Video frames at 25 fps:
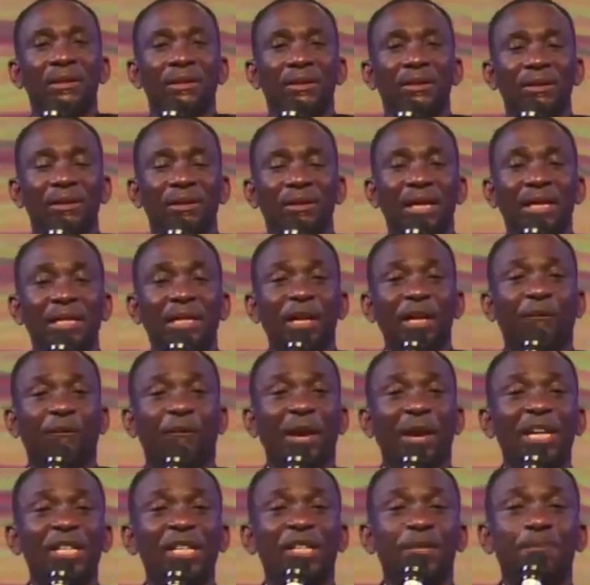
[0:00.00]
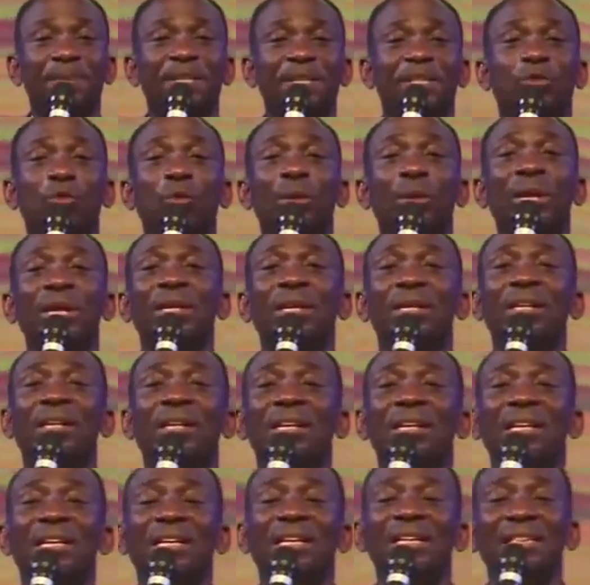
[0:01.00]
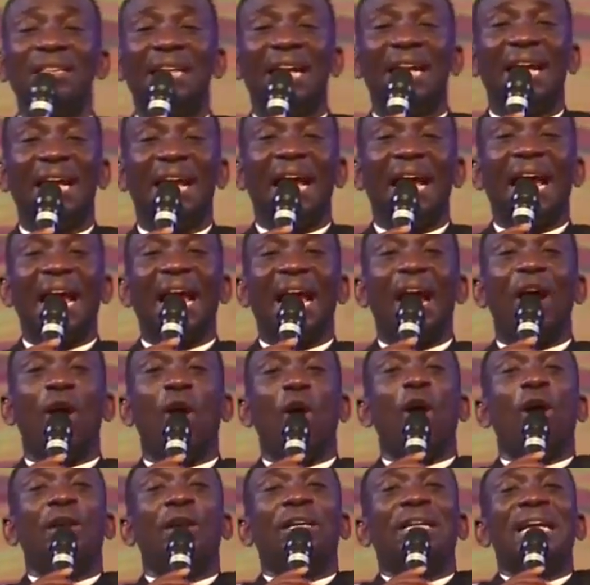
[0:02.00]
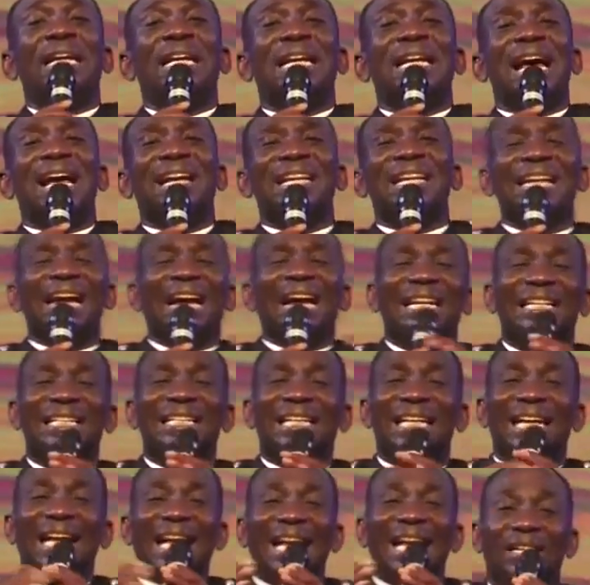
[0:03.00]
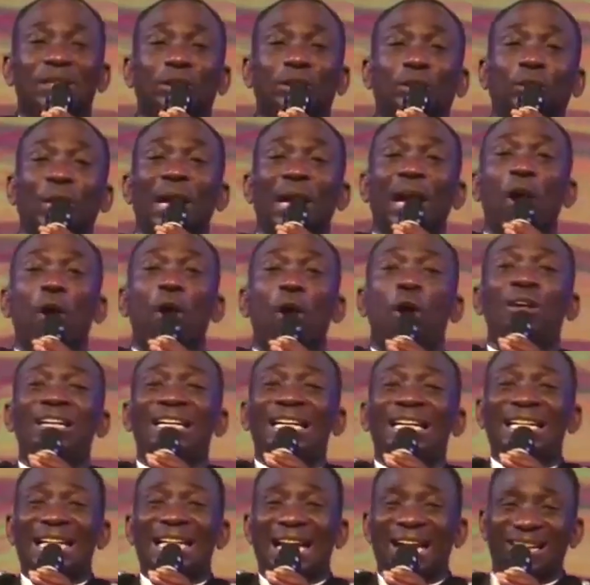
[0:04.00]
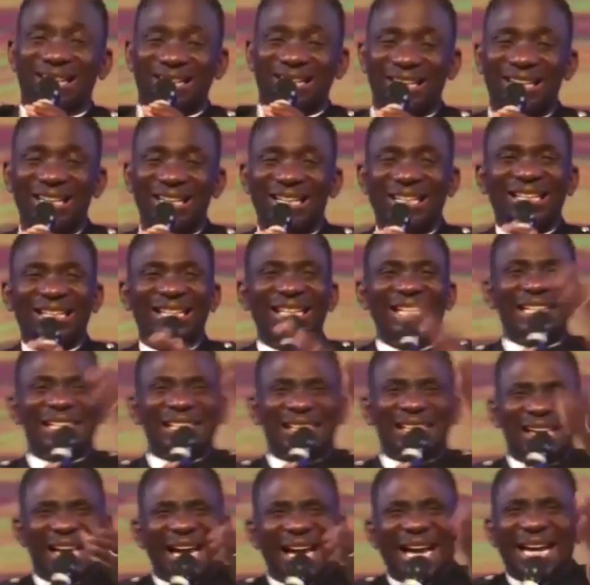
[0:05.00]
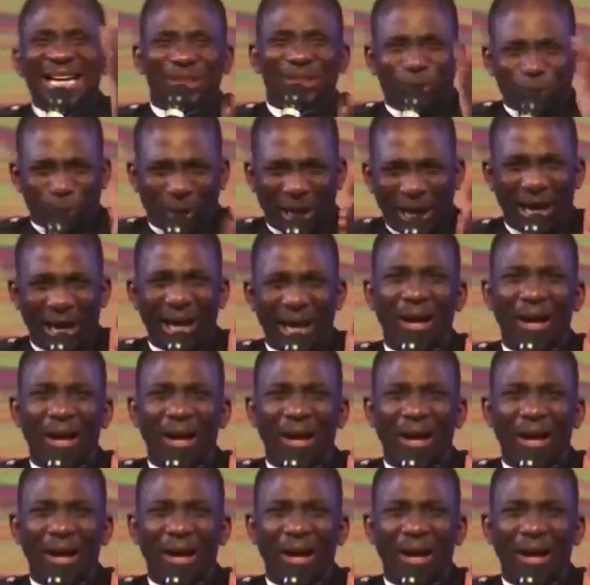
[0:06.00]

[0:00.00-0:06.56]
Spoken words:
The difference between the ordinary and the extraordinary is the extra.